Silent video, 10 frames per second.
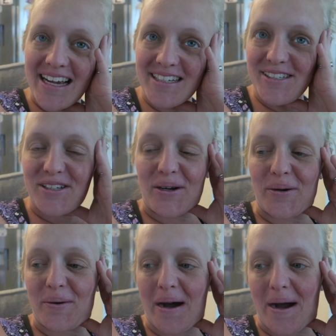And
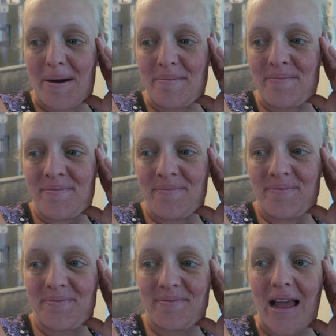so um,
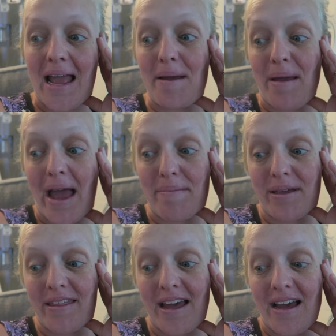I am
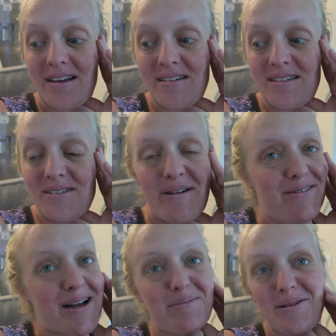happy that we
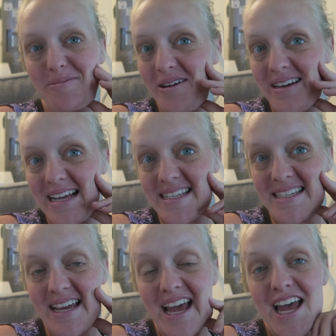have a couple more
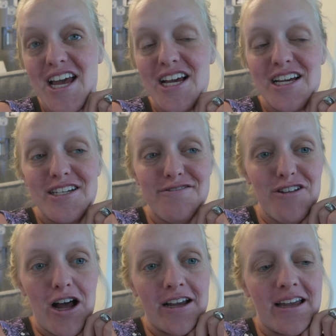days to
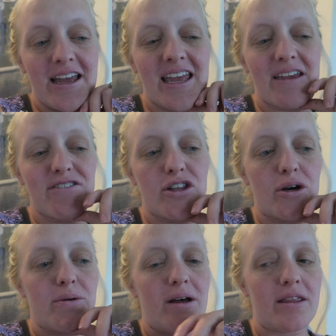vlog, even
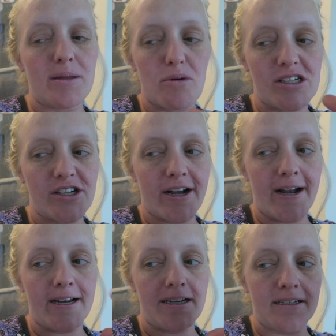though the boys are
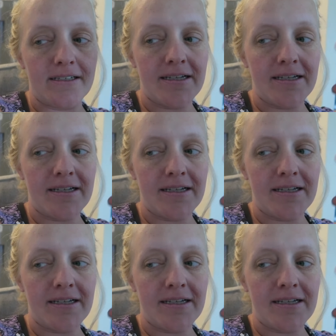kind of